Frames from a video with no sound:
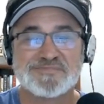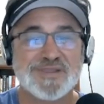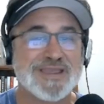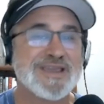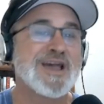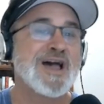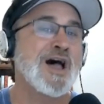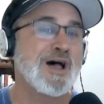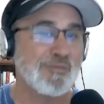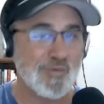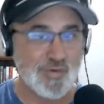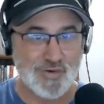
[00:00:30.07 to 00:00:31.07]
like,
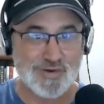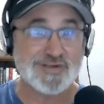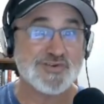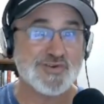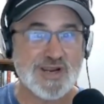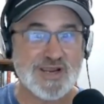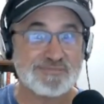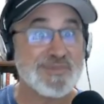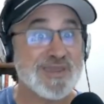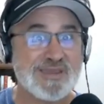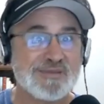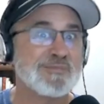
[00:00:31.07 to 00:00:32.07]
come on, a
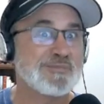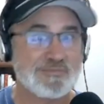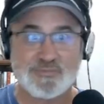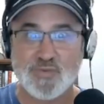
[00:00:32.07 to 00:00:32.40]
trap game,